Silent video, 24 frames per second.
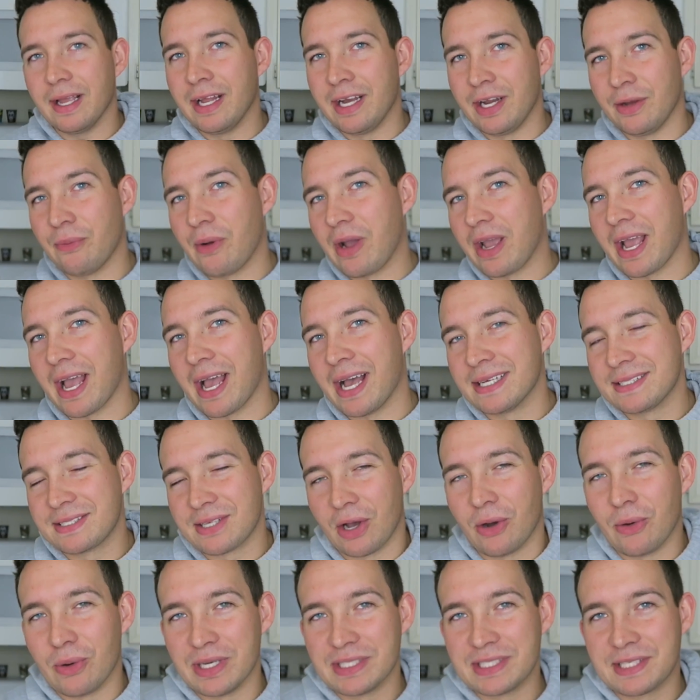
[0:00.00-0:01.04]
Anyway, as
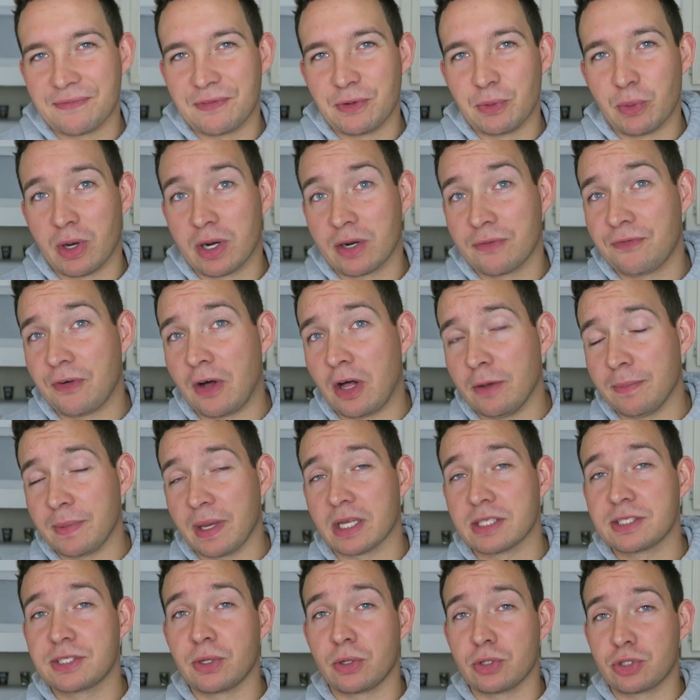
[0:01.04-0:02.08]
always, if you want to follow
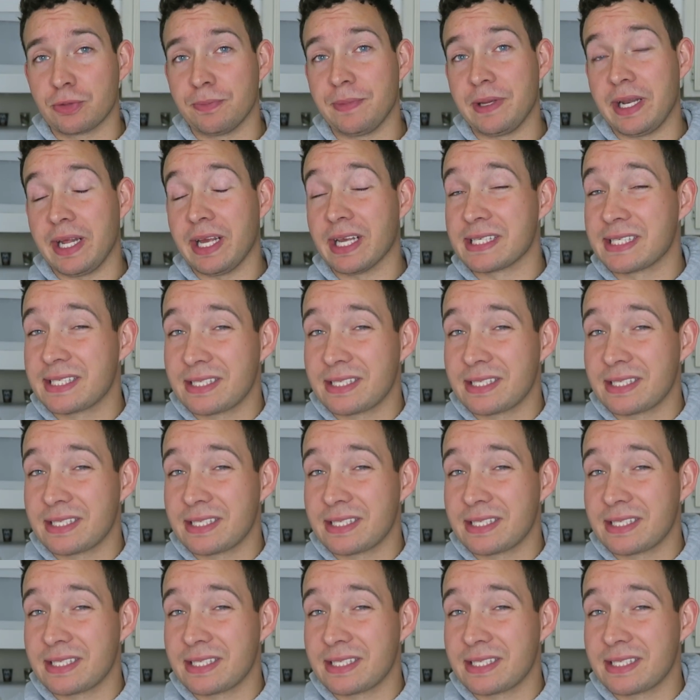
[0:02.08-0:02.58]
me on social media,